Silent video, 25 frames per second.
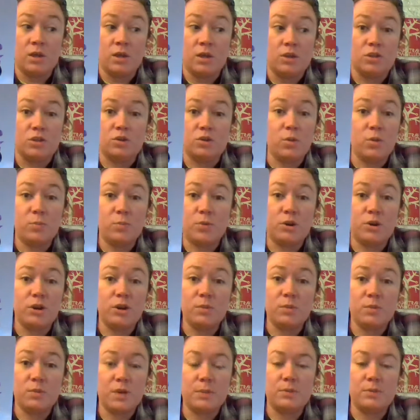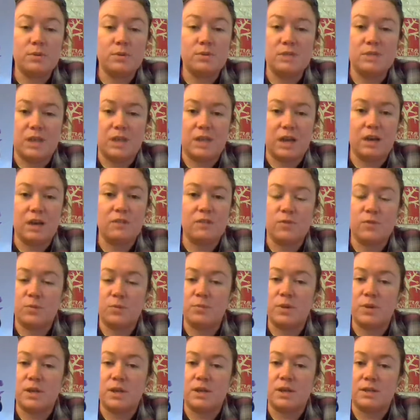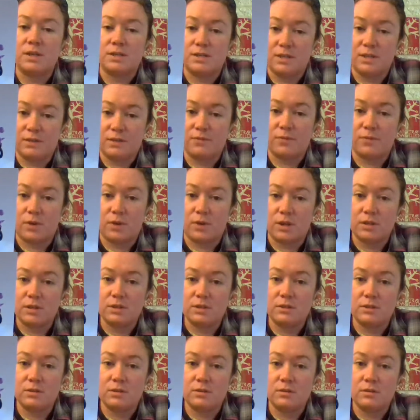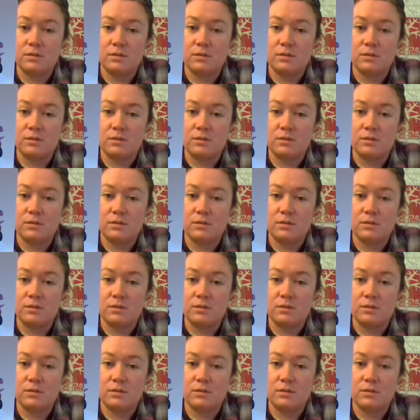You don't put people down for being different.